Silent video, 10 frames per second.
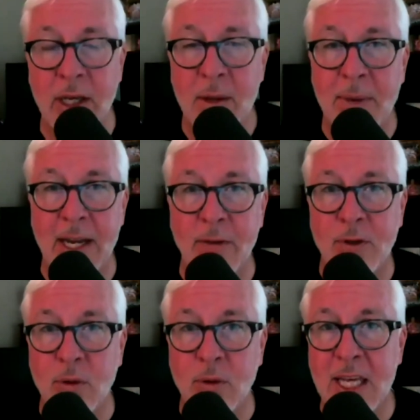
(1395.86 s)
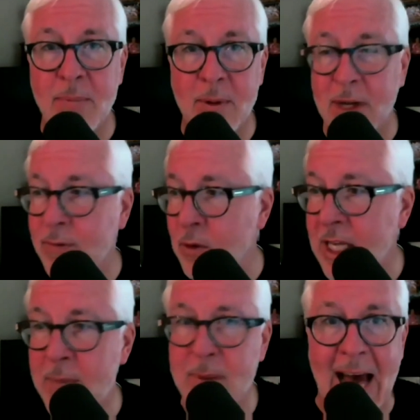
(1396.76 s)
but right. if you keep but if you
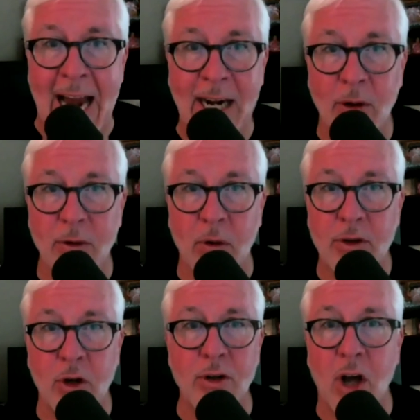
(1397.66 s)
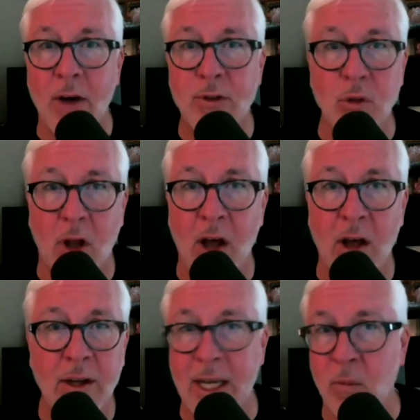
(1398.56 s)
keep it idled or turned off too
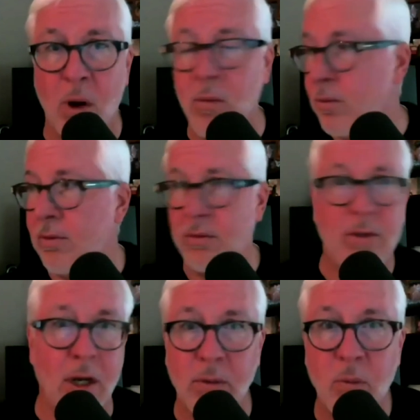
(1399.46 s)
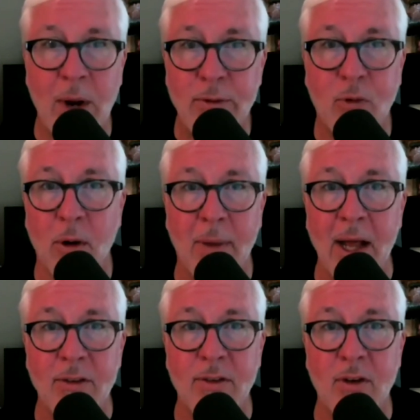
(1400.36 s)
long it won't you know wait four
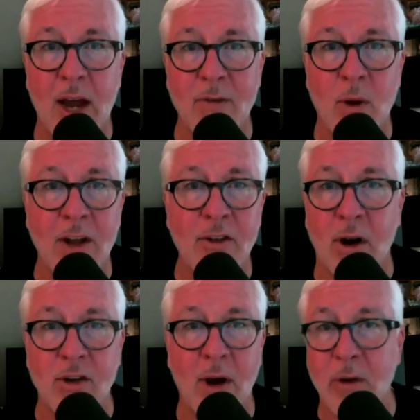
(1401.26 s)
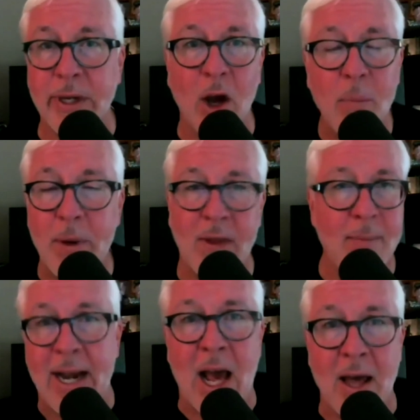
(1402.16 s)
months and have a restaurant try and reopen they
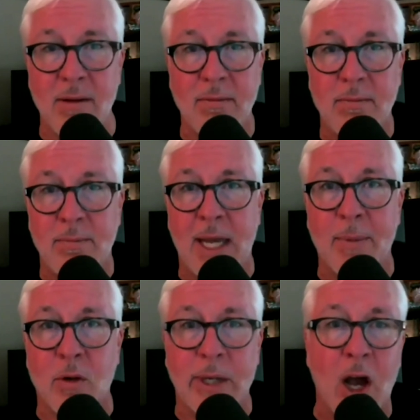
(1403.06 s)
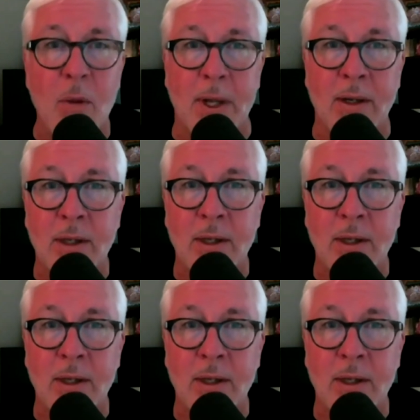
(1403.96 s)
may not be able to reopen.